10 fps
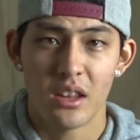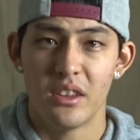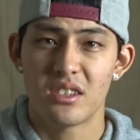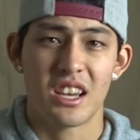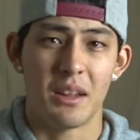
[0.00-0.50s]

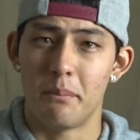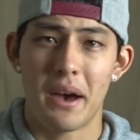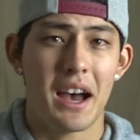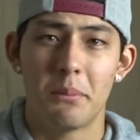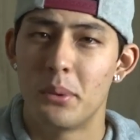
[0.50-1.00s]
This had
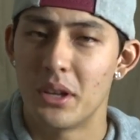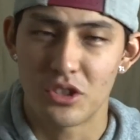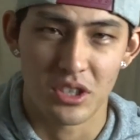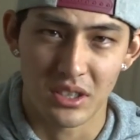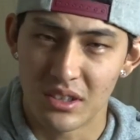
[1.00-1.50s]
bad
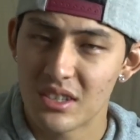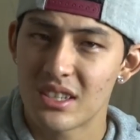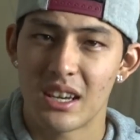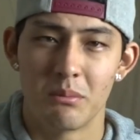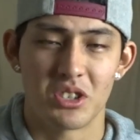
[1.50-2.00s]
pitching.
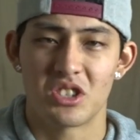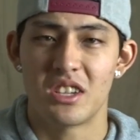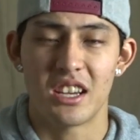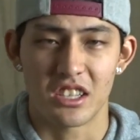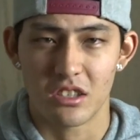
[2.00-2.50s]
This had
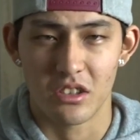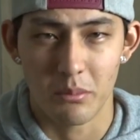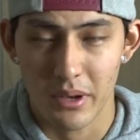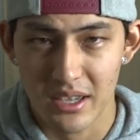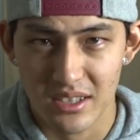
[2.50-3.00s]
mistakes on
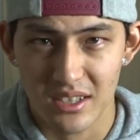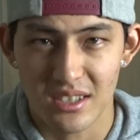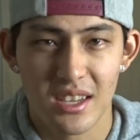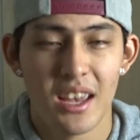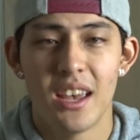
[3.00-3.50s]
the
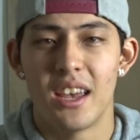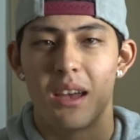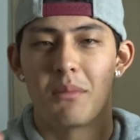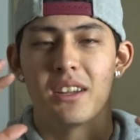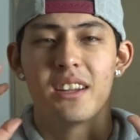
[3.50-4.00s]
bases.
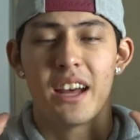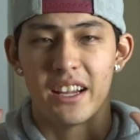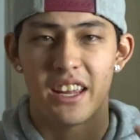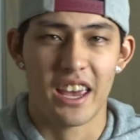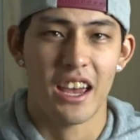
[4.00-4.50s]
I mean, it
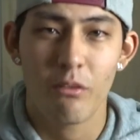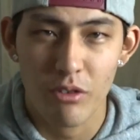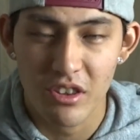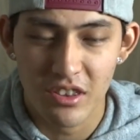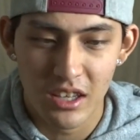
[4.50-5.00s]
had
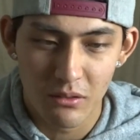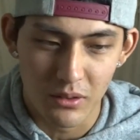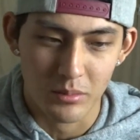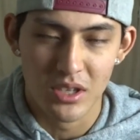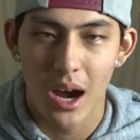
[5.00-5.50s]
everything
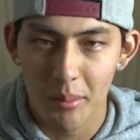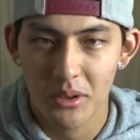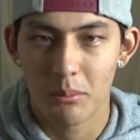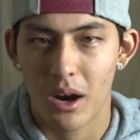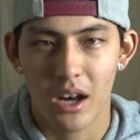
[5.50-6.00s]
from top
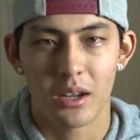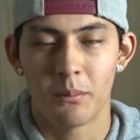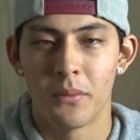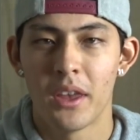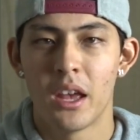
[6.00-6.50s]
to
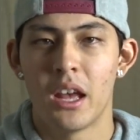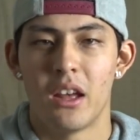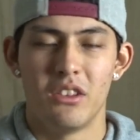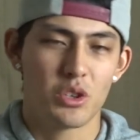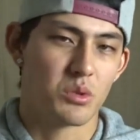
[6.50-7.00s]
bottom.
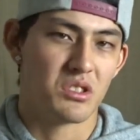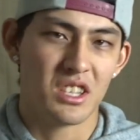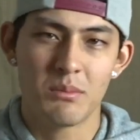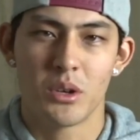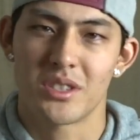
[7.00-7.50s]
This was
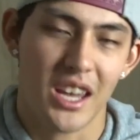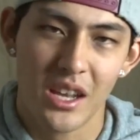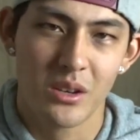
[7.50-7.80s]
the most